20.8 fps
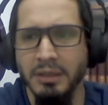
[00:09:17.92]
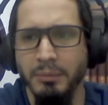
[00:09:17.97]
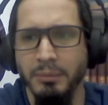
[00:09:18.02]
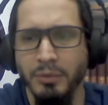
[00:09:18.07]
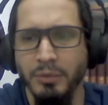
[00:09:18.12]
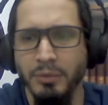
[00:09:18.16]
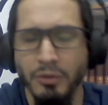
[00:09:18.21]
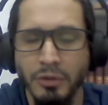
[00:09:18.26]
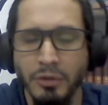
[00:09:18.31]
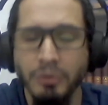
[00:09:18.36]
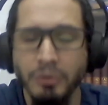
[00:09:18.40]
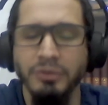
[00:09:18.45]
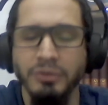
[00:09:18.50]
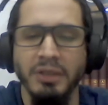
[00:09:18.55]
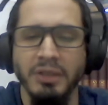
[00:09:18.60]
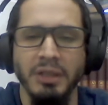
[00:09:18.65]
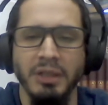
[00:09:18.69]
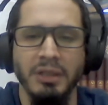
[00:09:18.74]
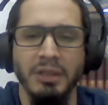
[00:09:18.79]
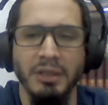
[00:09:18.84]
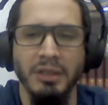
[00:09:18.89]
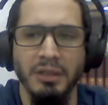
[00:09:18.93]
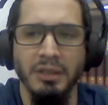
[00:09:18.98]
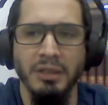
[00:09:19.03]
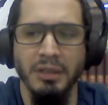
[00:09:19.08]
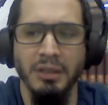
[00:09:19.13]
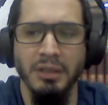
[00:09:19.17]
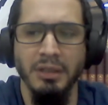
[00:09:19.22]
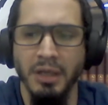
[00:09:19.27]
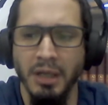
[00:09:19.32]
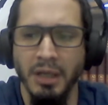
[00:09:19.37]
use the
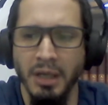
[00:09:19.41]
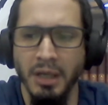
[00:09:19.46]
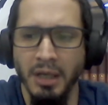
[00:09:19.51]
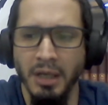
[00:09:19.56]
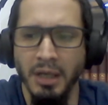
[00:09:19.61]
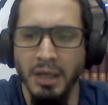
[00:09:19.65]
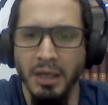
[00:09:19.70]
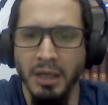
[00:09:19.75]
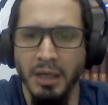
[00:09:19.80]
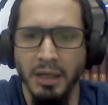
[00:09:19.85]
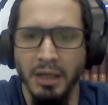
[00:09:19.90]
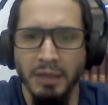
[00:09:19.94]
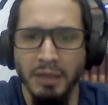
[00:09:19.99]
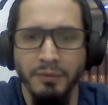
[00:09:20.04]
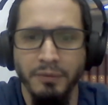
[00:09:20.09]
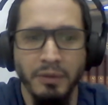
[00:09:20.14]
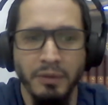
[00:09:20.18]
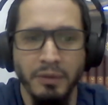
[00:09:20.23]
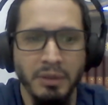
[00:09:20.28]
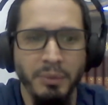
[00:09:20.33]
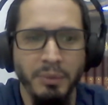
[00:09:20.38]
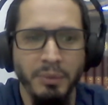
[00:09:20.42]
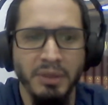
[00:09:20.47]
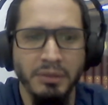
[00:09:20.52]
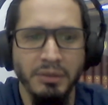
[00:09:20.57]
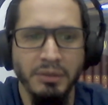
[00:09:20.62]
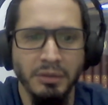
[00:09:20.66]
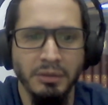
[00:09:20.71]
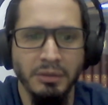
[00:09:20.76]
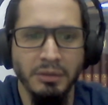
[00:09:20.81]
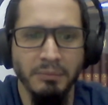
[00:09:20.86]
CAT4TB
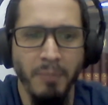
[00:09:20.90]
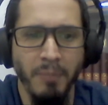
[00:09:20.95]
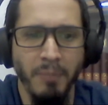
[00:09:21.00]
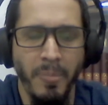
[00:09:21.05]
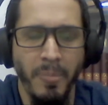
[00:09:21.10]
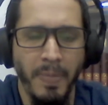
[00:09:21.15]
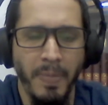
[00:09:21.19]
score.